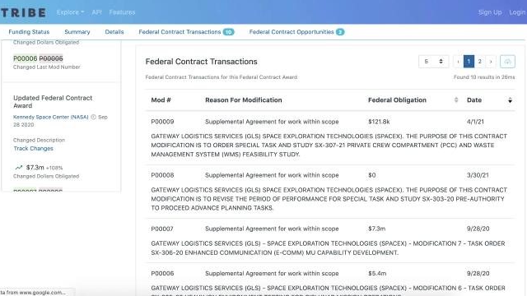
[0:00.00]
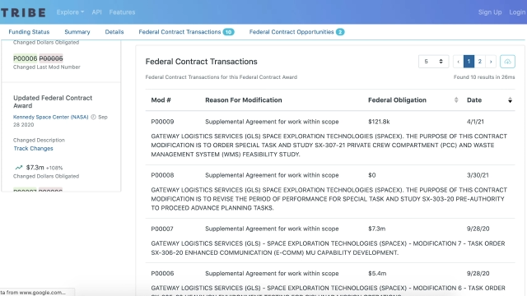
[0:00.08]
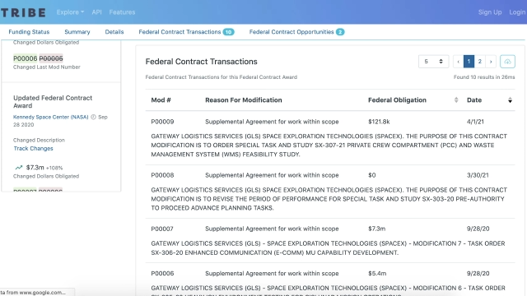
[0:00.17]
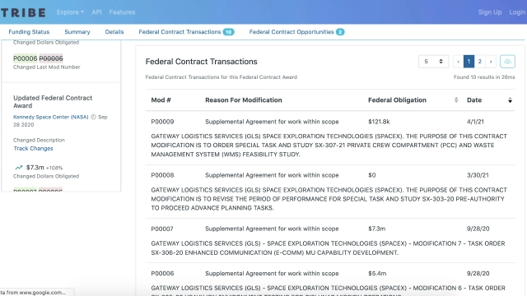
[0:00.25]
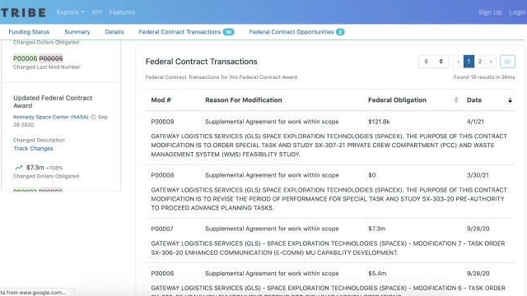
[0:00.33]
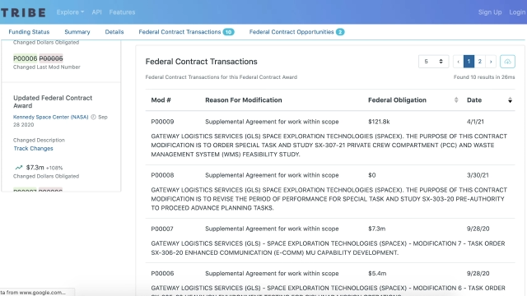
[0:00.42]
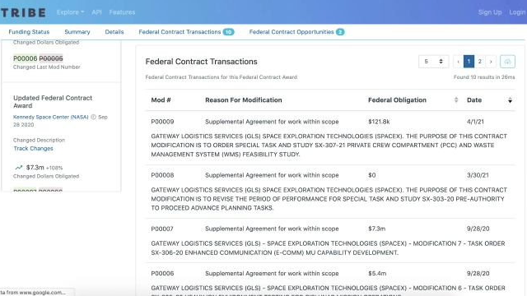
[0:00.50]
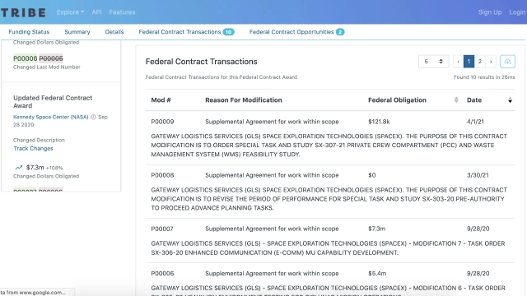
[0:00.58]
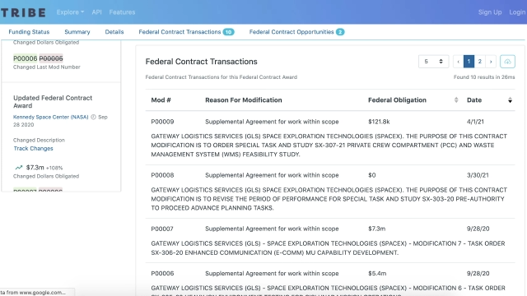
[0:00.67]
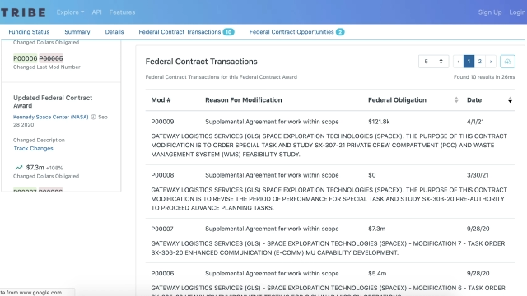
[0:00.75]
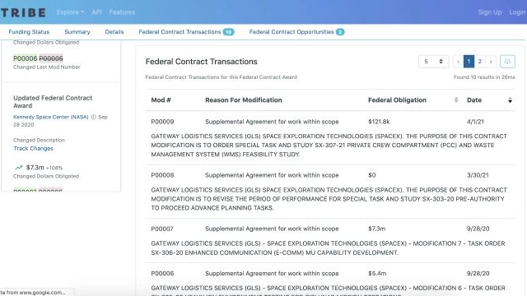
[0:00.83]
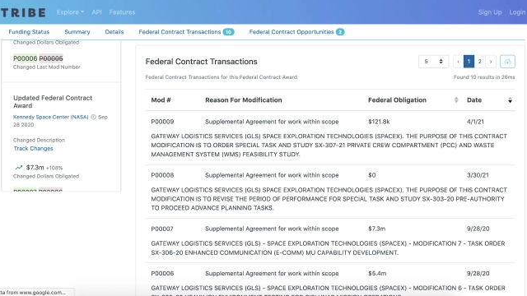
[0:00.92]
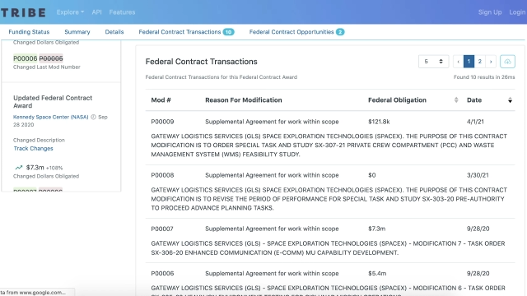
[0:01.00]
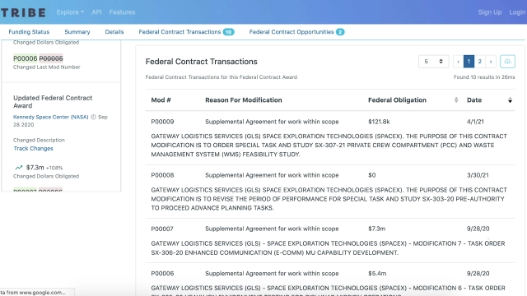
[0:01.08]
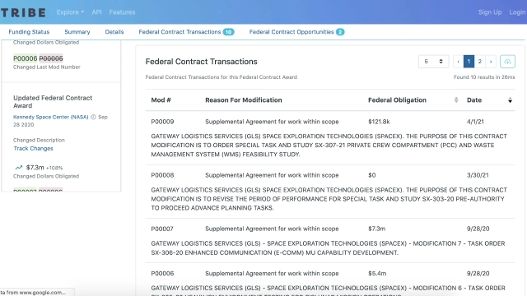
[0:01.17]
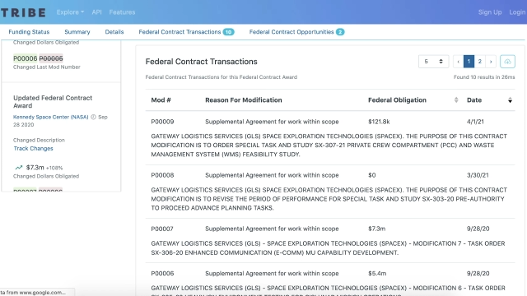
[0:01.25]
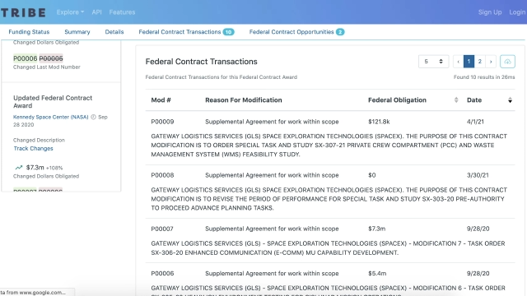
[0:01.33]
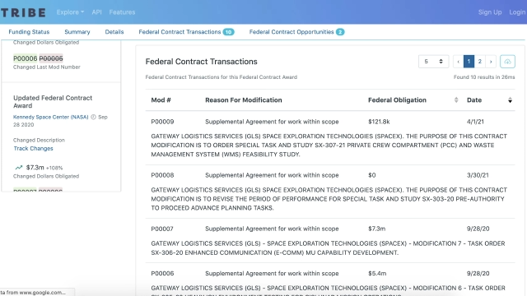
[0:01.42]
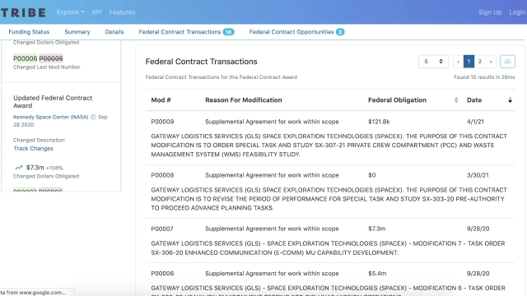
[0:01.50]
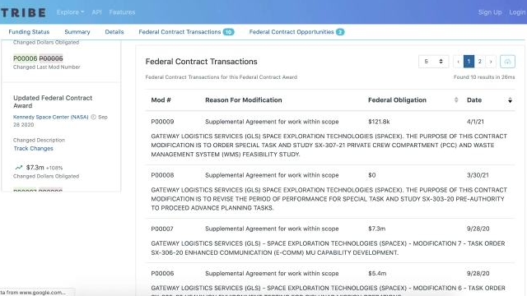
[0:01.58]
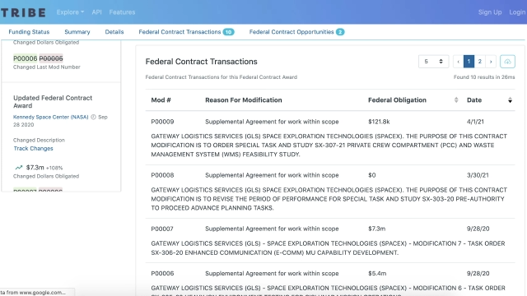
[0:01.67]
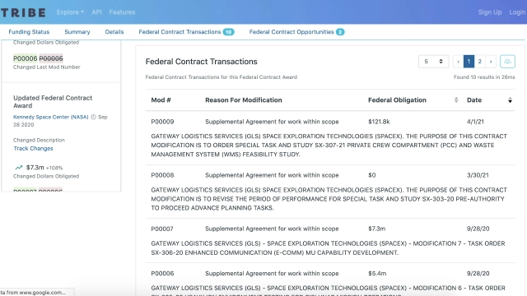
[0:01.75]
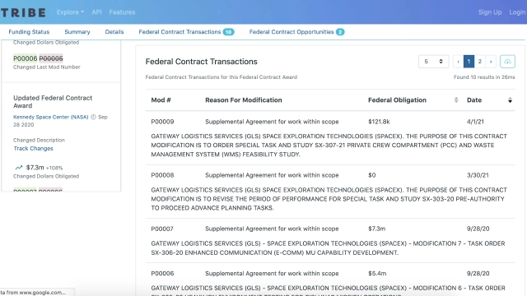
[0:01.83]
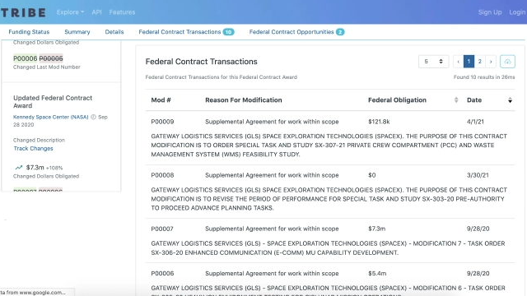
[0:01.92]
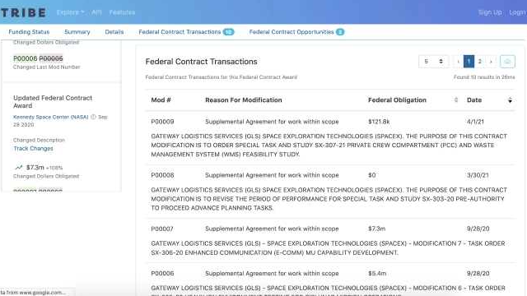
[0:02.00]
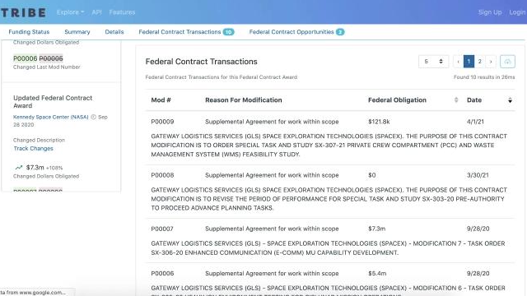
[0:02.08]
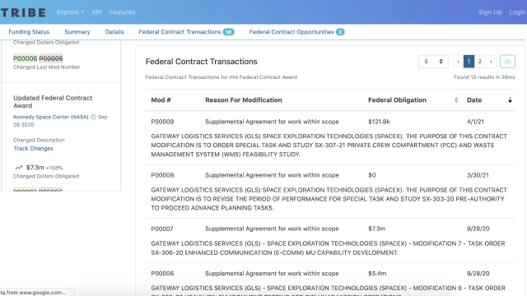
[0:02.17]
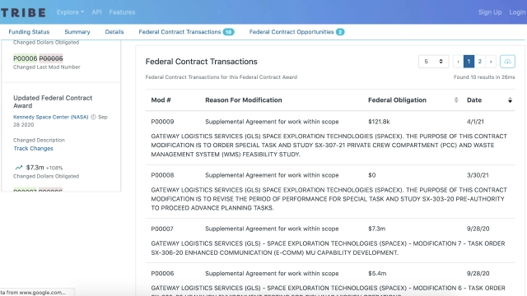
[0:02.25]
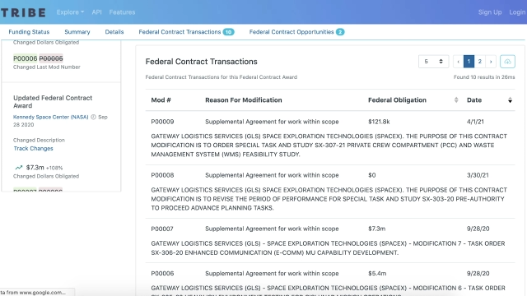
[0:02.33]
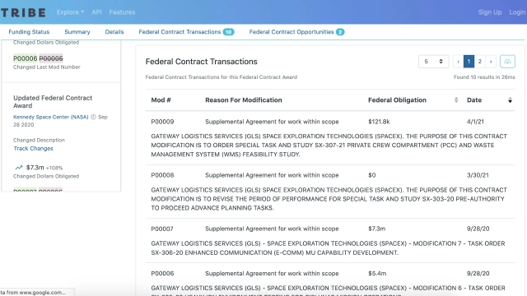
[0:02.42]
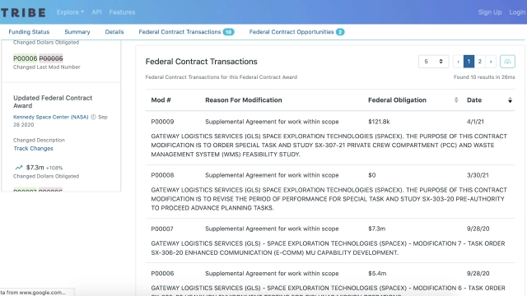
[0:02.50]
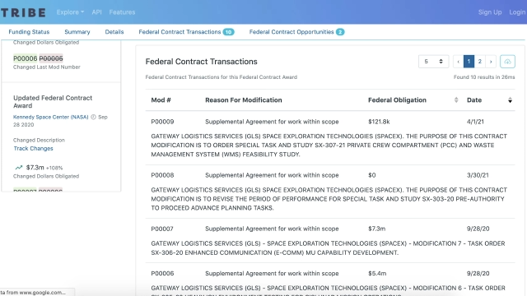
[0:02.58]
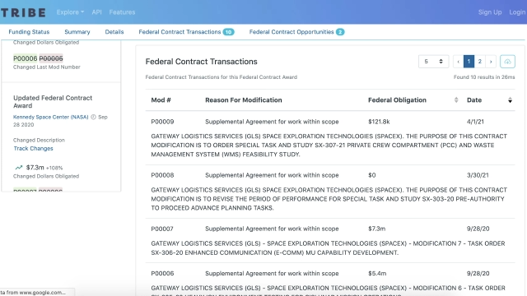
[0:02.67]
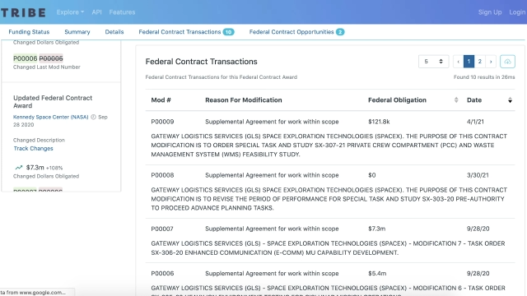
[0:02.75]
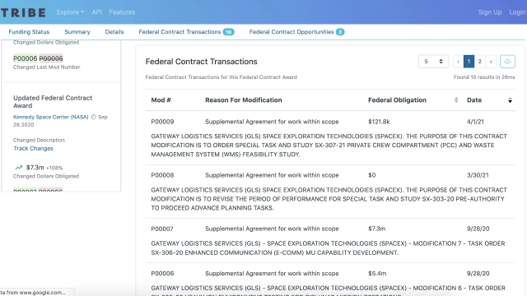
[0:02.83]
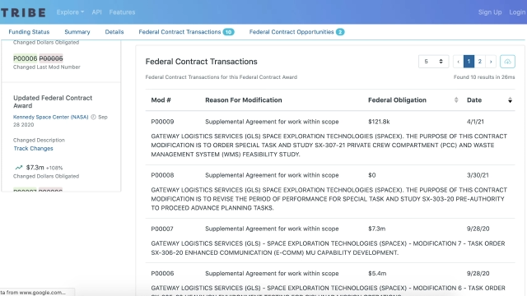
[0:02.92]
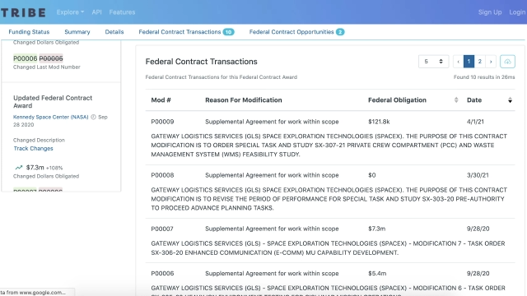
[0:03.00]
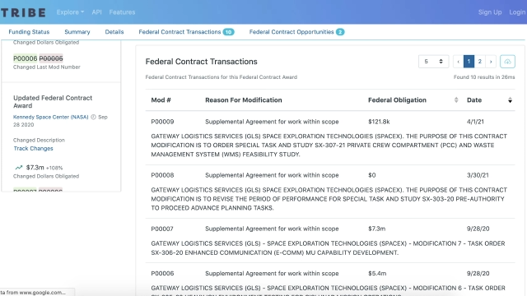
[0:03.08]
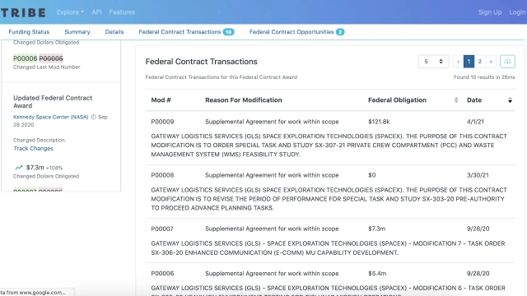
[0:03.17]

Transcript: (no speaker visible)